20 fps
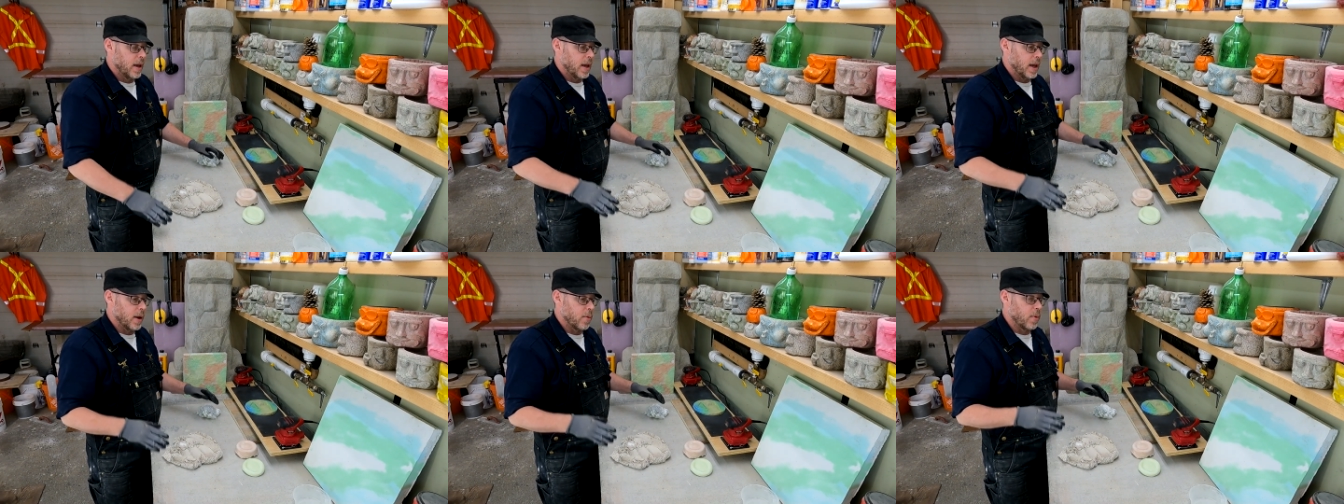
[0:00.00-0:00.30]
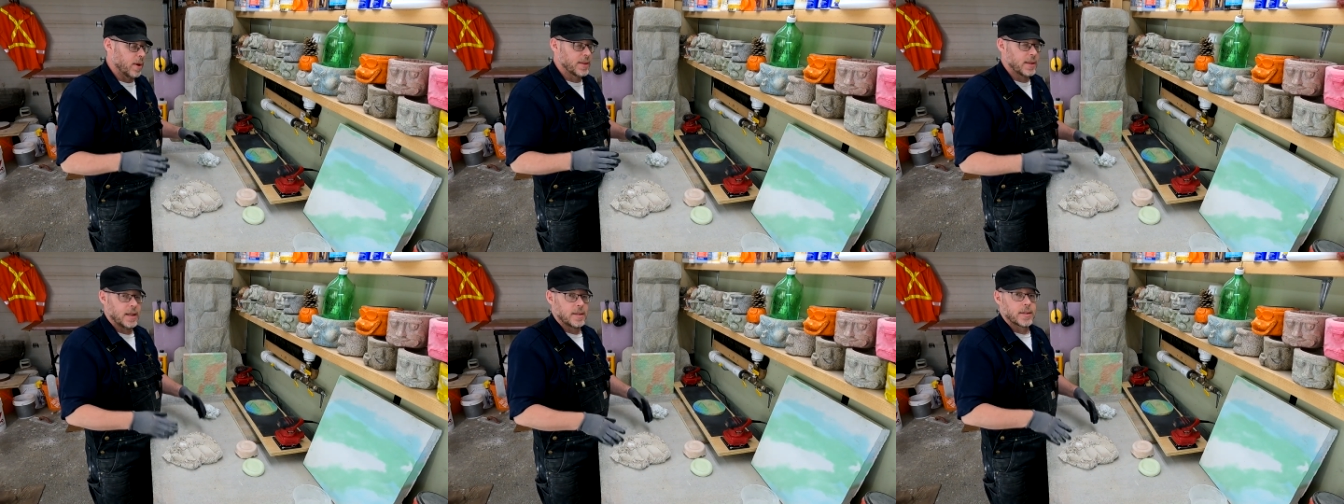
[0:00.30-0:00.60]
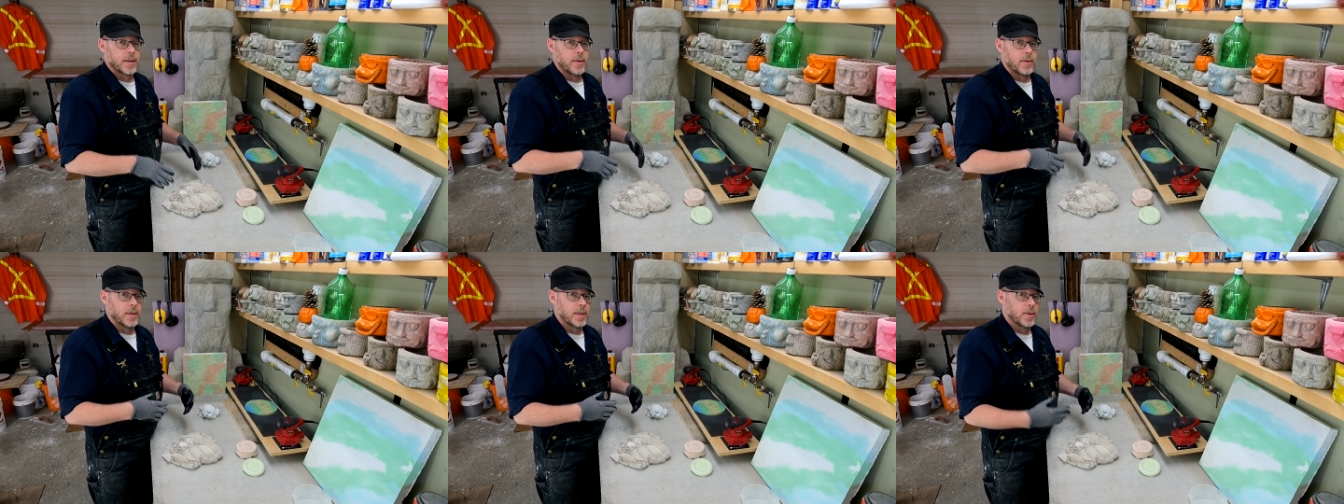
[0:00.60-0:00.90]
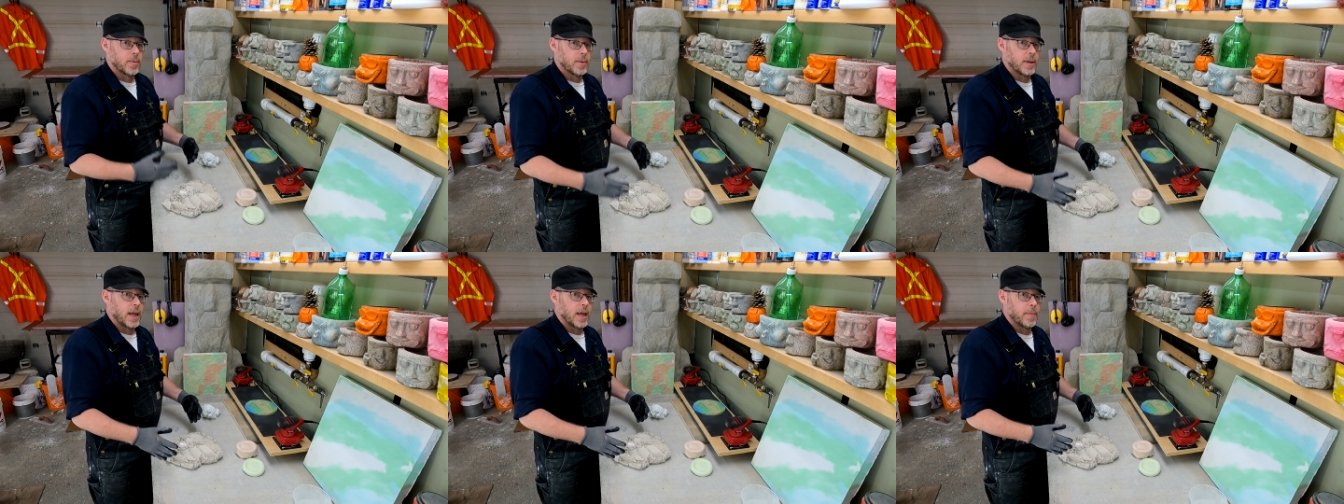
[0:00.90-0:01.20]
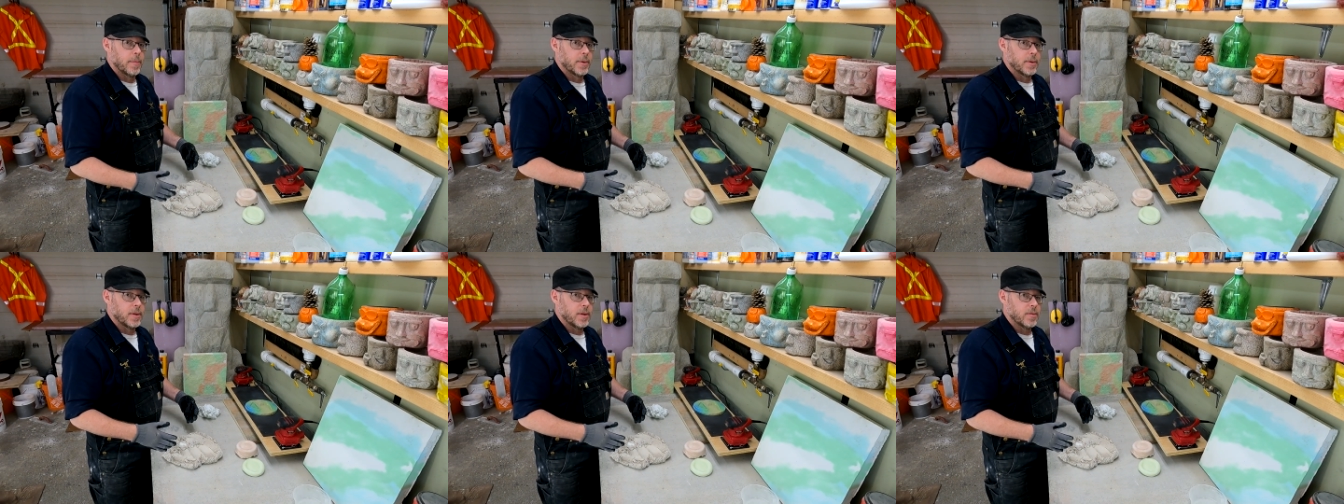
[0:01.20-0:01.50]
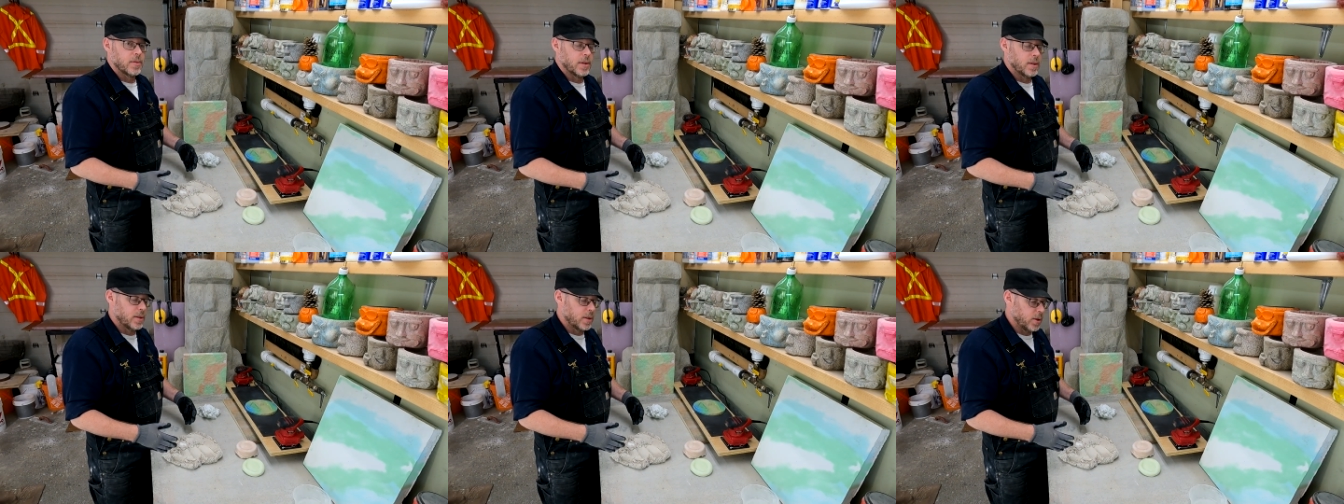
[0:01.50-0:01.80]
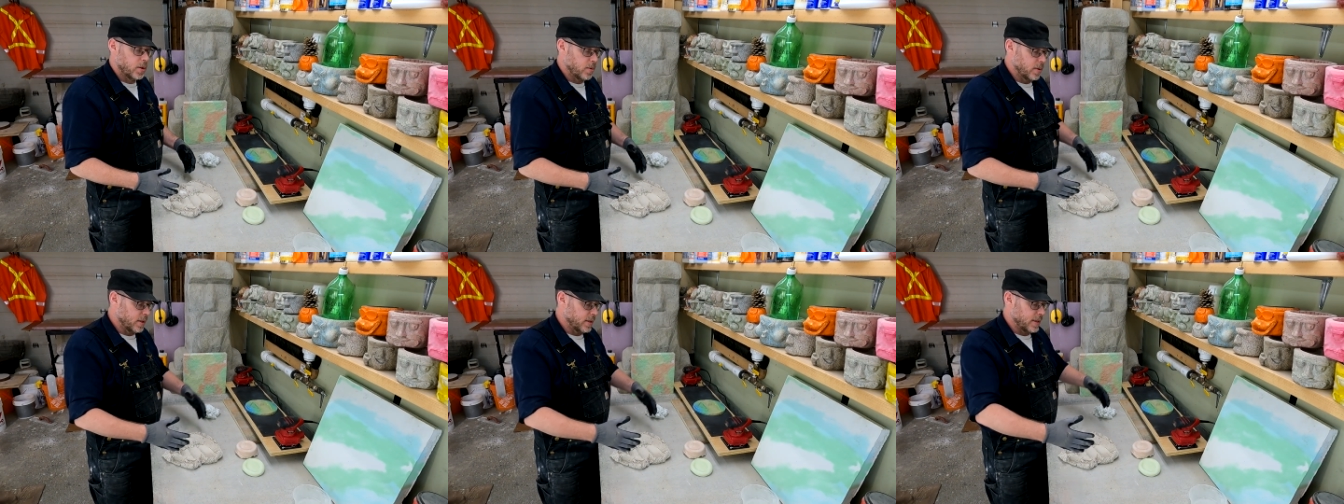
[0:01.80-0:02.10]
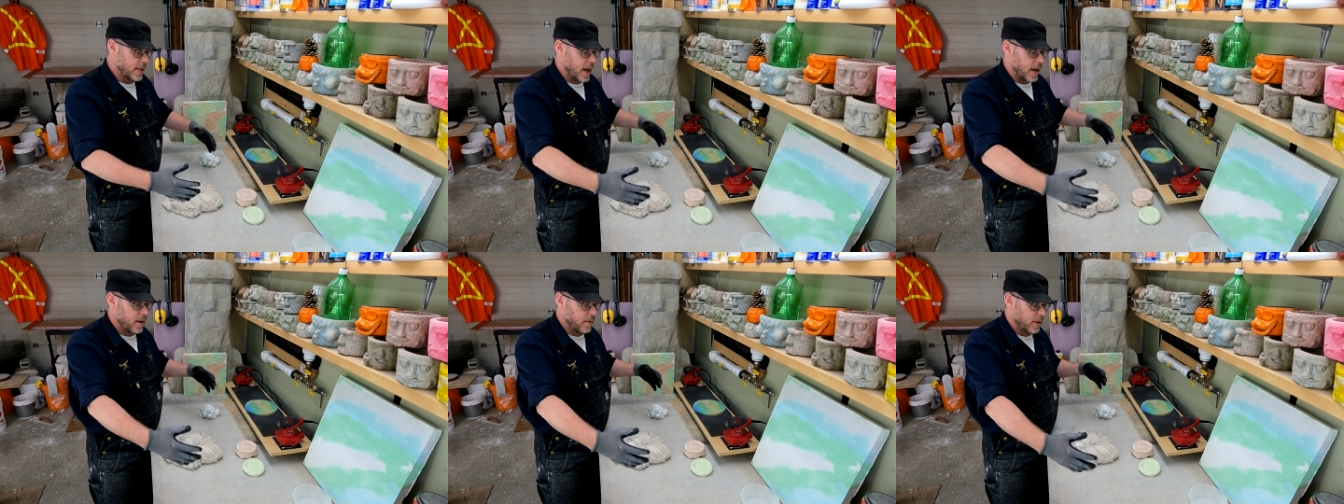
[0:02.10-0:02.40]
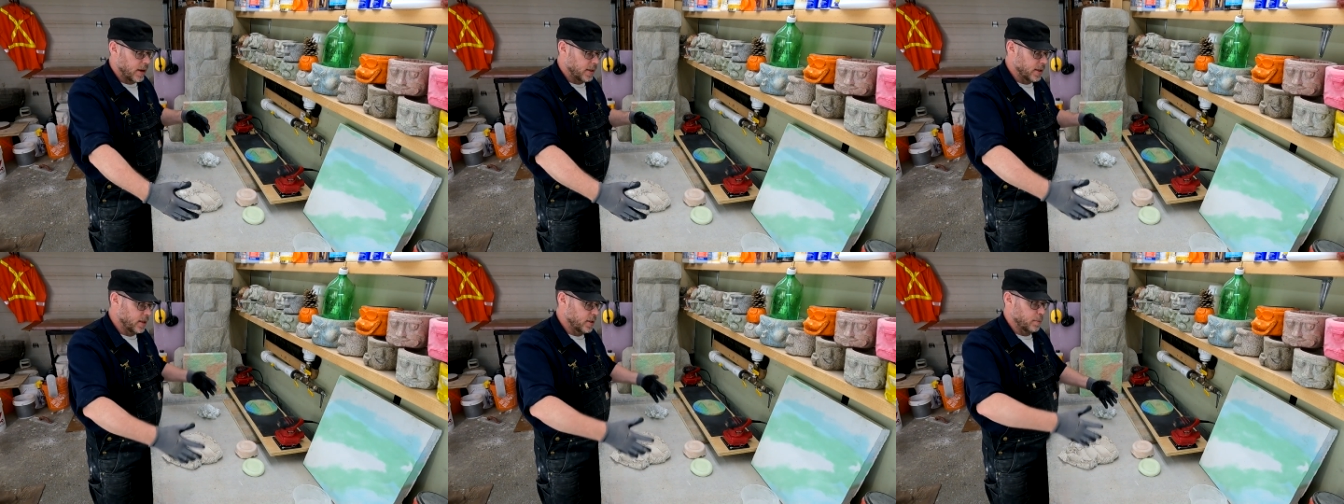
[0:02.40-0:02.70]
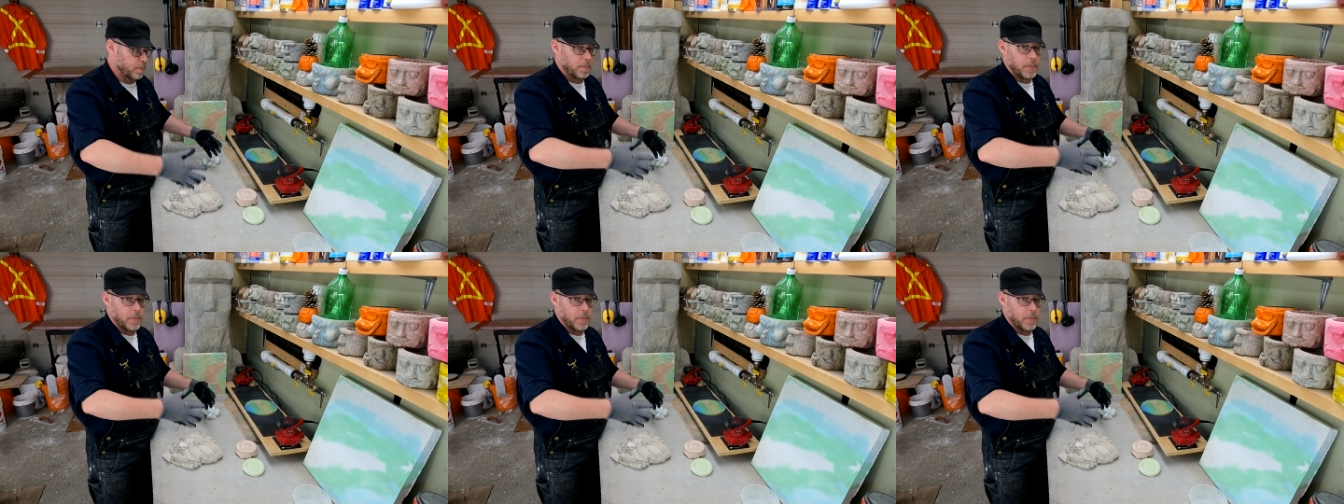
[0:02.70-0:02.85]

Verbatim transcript: And what that's going to enable you to do is now you've got this